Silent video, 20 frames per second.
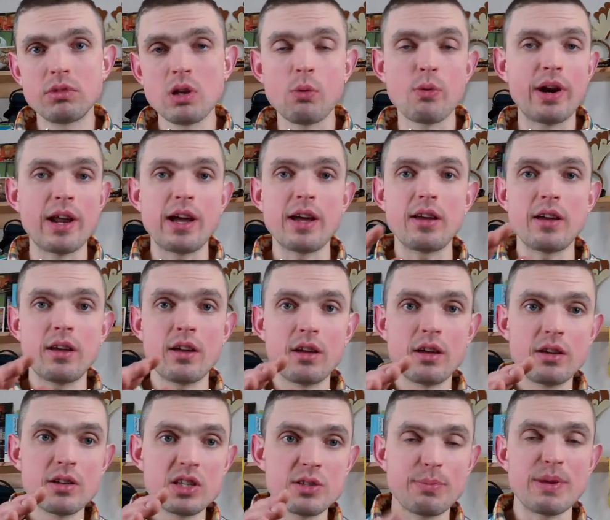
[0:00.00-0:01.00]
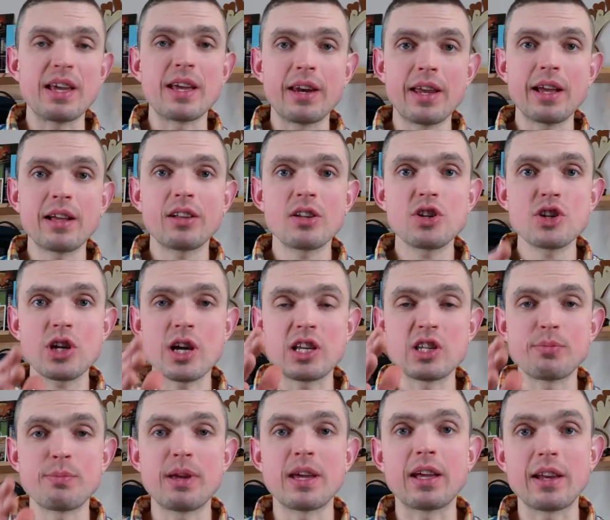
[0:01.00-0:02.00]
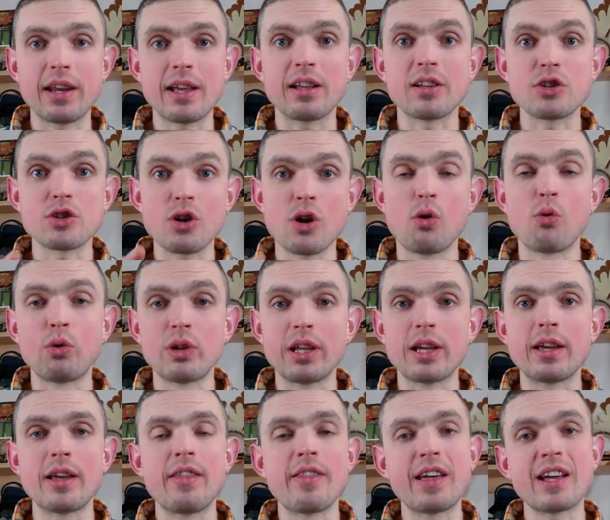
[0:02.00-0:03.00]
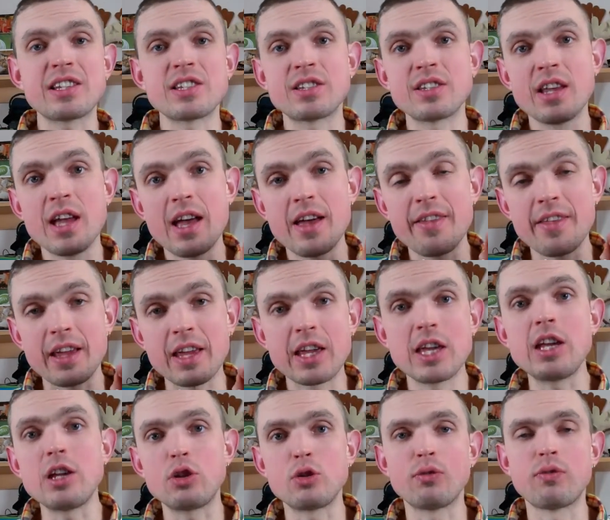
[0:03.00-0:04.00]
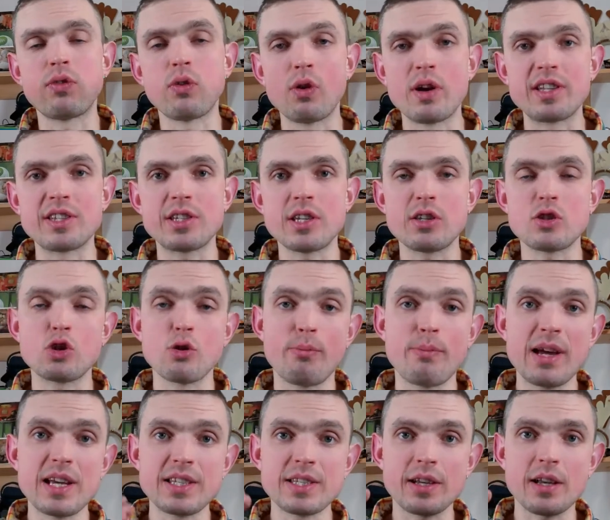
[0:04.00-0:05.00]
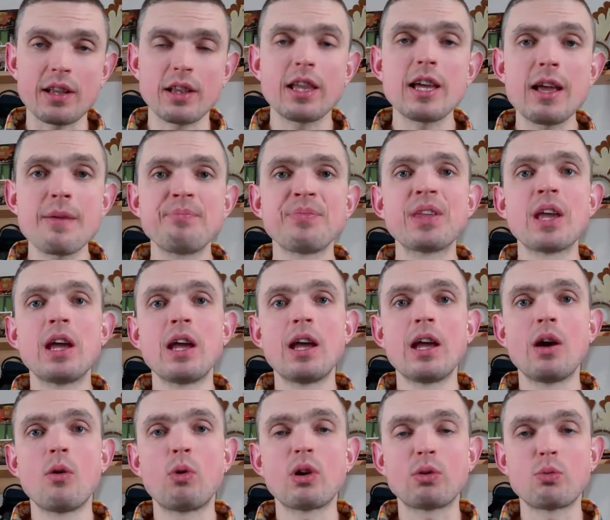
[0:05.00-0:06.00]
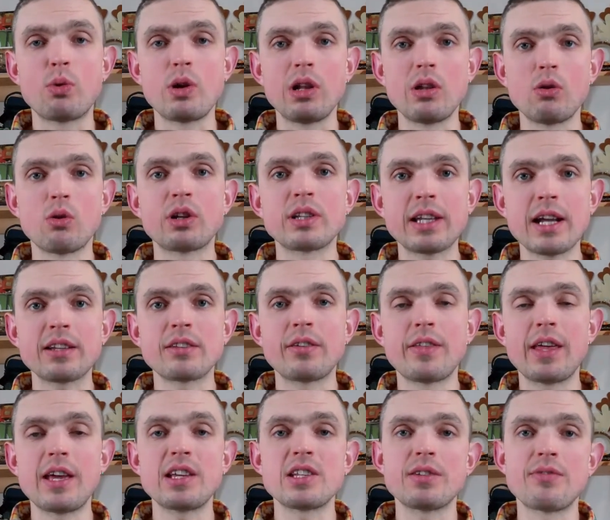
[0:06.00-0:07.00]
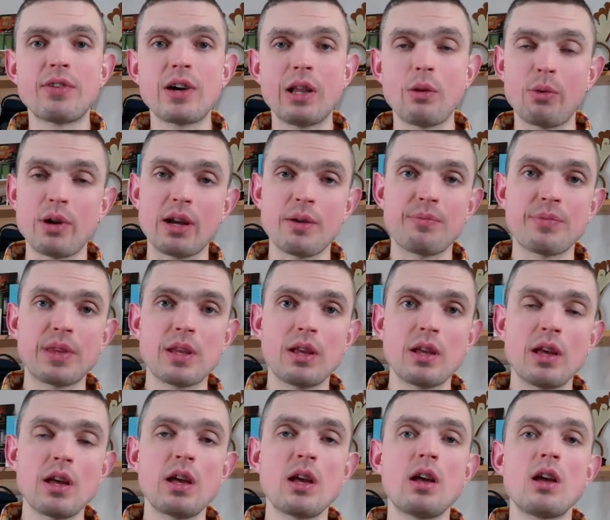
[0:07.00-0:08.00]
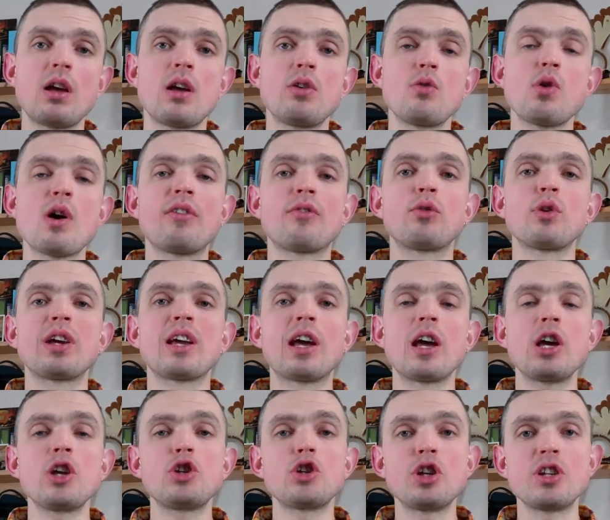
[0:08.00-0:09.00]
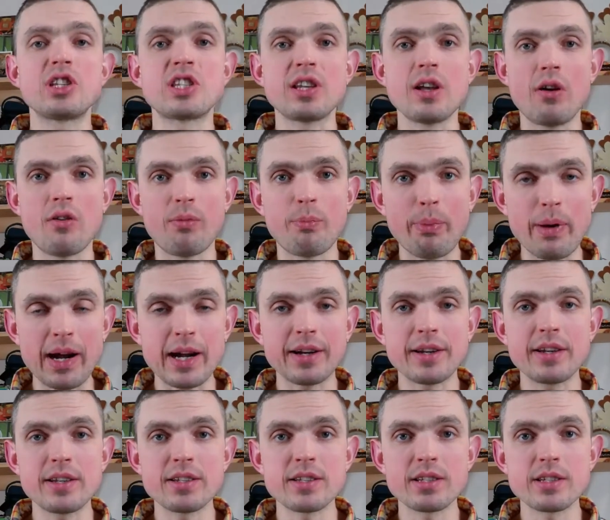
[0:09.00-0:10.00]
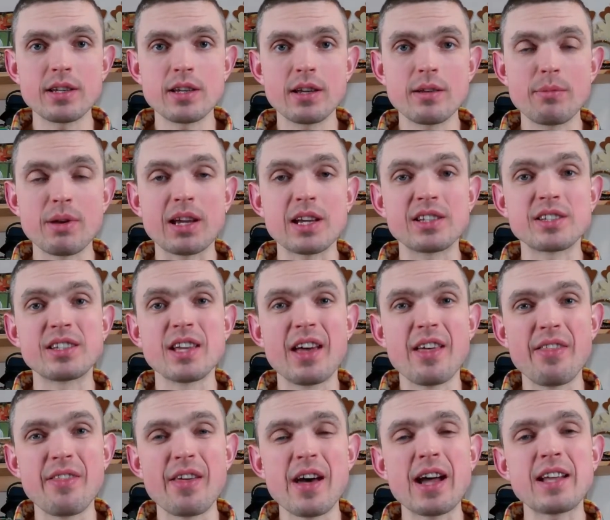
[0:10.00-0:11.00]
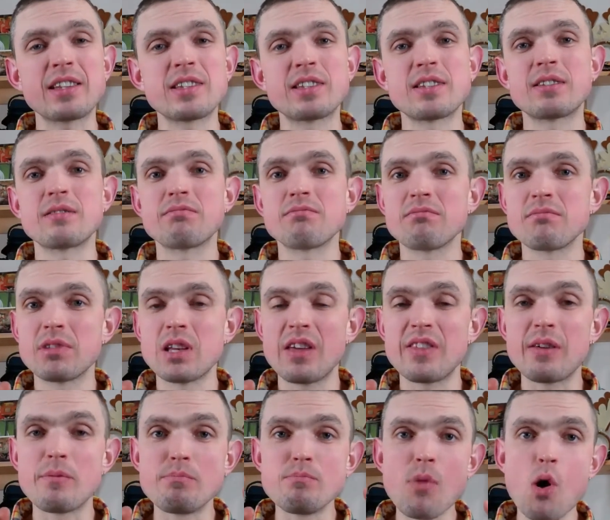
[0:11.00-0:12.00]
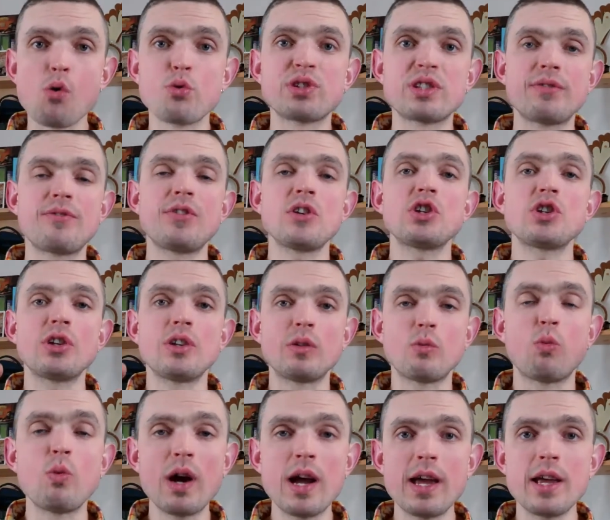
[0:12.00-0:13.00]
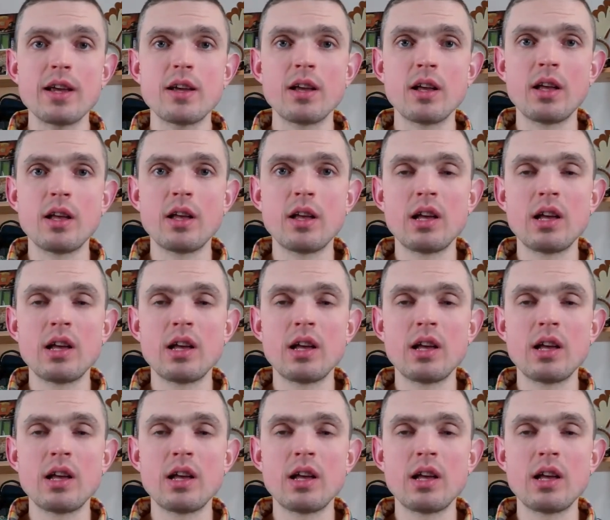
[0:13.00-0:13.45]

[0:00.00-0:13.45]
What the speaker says: When I speak in English, I speak in English only, and that's the key to fluency. So basically, what we looked at today is the following. You have to engage in self-practice, because that's the most efficient way